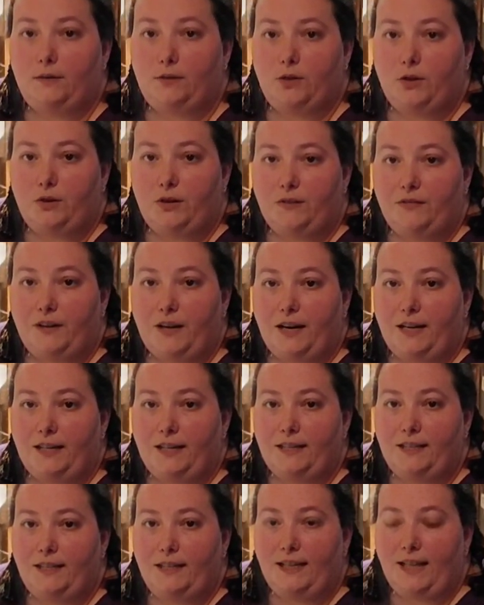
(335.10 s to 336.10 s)
Don't know if you guys
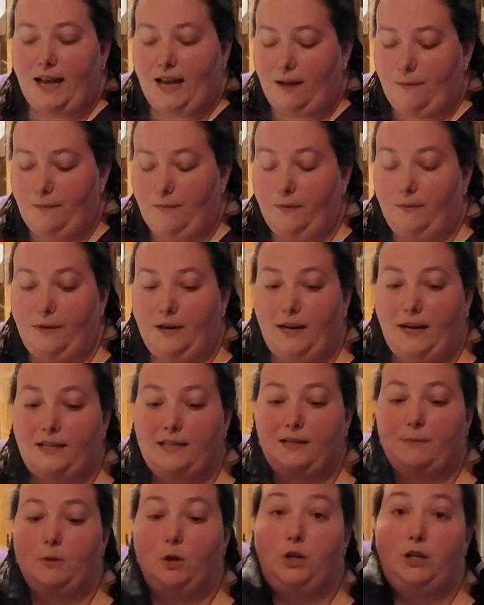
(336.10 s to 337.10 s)
can see that, but we got
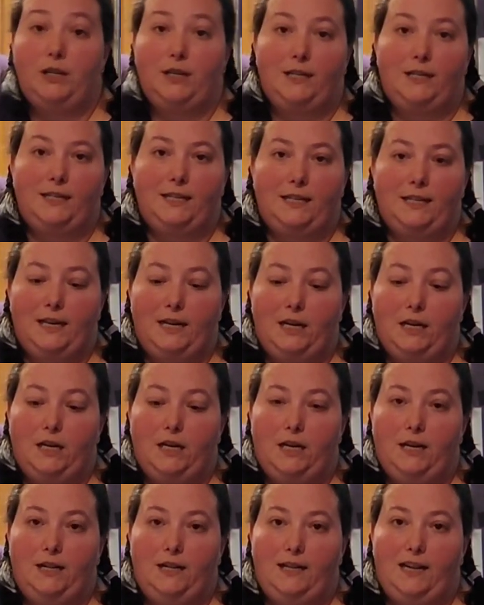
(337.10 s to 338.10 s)
some onions in there
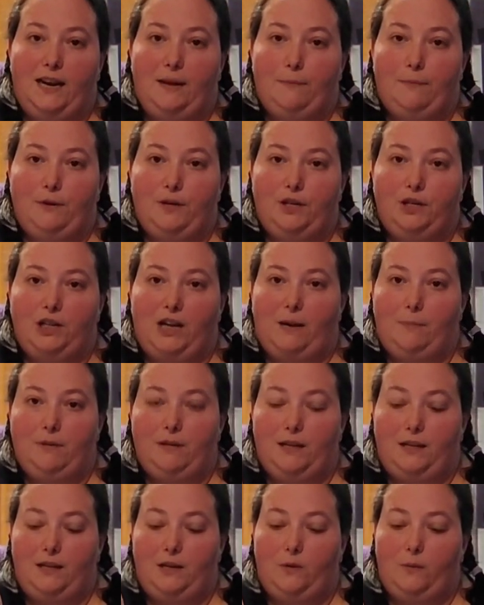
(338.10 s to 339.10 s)
that I
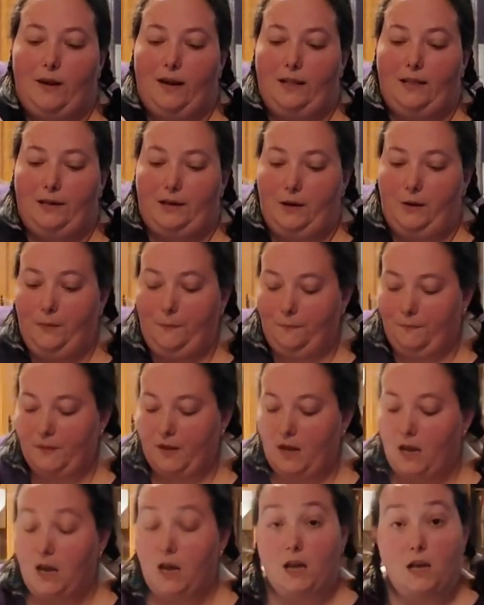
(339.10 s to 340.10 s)
pre-chopped a little while ago.
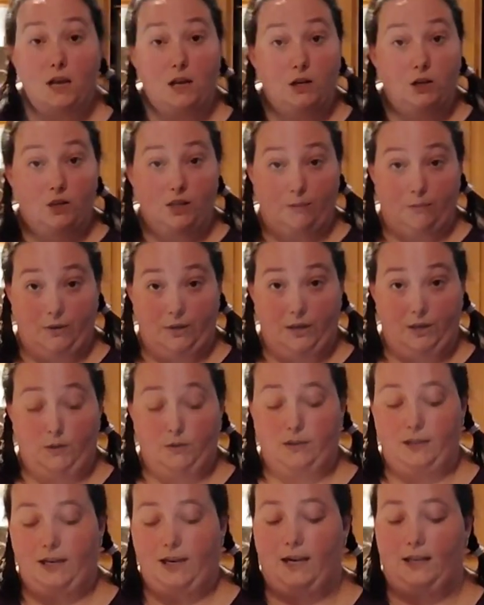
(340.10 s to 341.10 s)
So I'm gonna
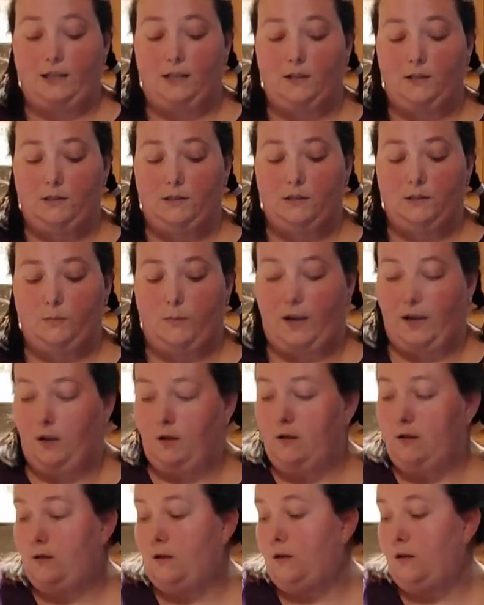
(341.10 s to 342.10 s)
use the onions as
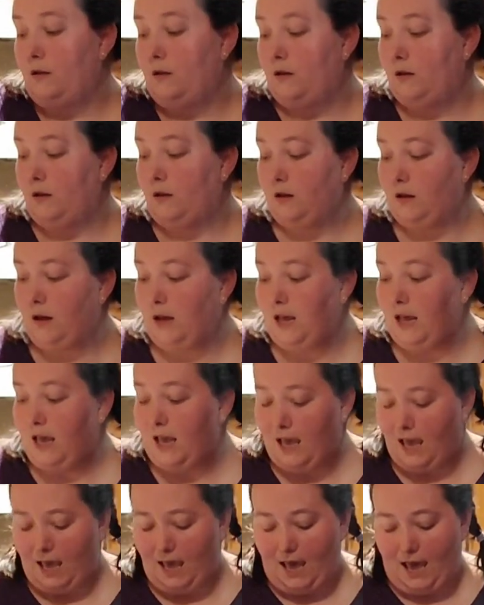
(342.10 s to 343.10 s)
well.
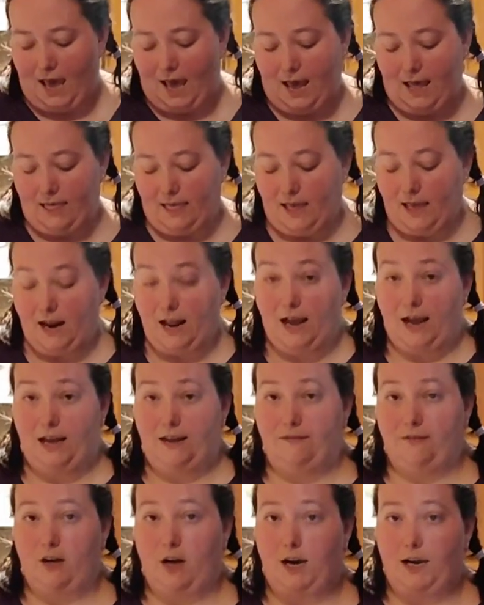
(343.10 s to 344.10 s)
And then
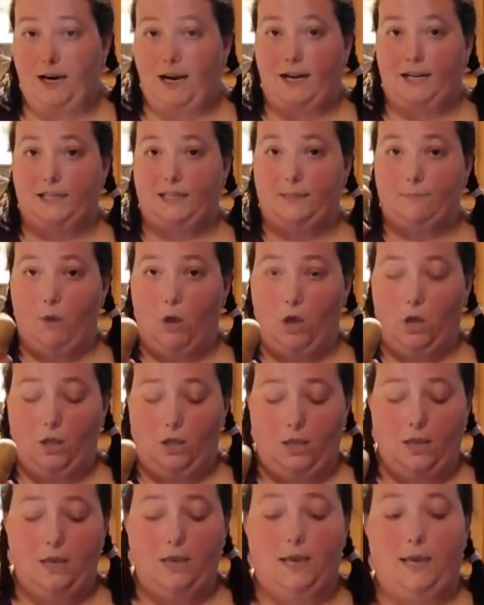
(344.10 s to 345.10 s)
I've got a
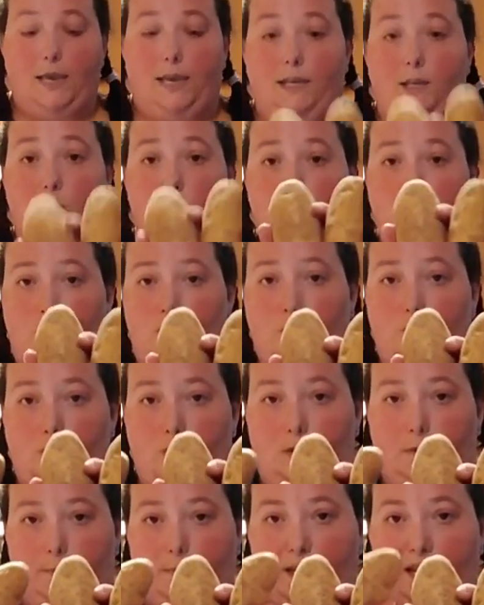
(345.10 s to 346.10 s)
small and
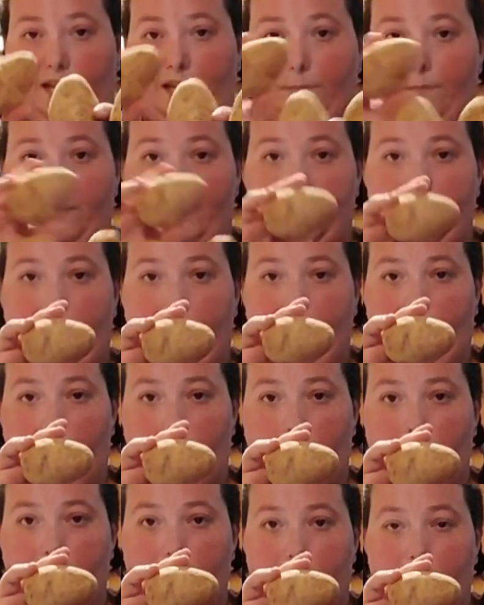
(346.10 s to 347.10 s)
two medium
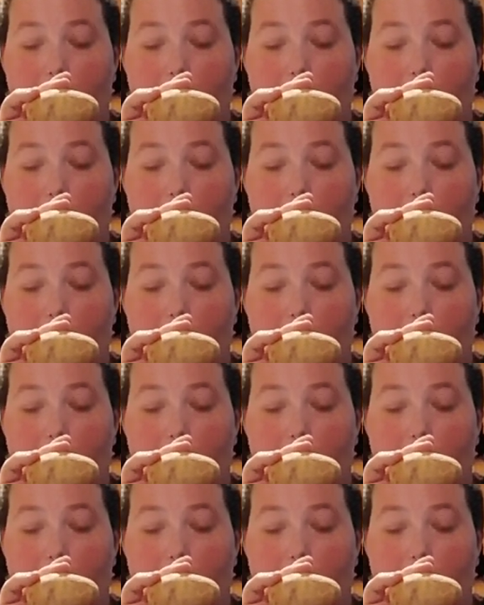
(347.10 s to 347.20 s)
potatoes